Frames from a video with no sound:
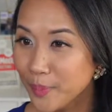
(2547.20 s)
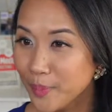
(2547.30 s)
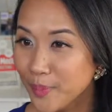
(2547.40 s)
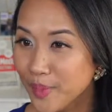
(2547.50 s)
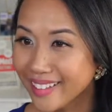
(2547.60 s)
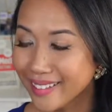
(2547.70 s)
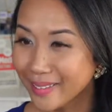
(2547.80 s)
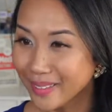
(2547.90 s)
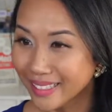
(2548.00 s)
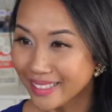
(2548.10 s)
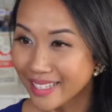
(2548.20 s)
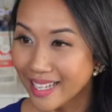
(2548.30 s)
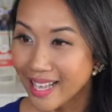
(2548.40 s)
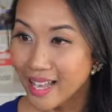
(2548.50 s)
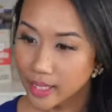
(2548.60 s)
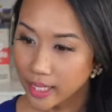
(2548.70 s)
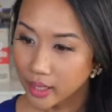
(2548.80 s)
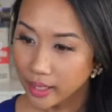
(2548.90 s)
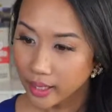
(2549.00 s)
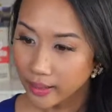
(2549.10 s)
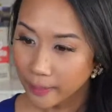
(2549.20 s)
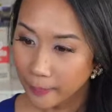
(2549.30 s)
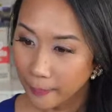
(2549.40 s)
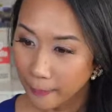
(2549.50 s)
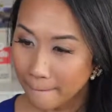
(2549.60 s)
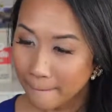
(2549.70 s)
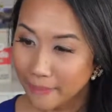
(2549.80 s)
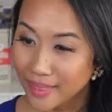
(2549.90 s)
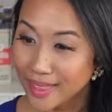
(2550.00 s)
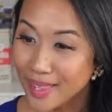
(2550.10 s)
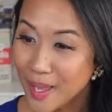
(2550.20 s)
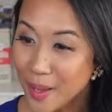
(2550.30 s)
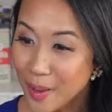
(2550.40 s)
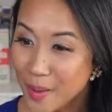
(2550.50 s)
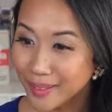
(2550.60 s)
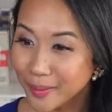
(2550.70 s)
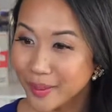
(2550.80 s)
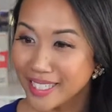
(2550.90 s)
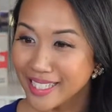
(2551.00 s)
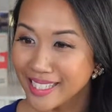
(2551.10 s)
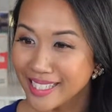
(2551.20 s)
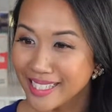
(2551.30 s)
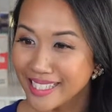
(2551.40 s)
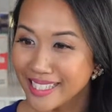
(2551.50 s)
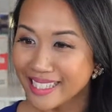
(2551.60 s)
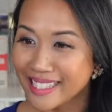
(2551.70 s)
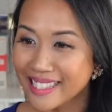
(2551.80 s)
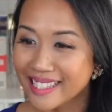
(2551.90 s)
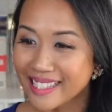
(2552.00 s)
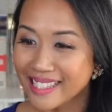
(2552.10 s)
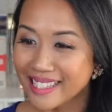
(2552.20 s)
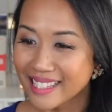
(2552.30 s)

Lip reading: All right, cool. So let's take a look. No other questions.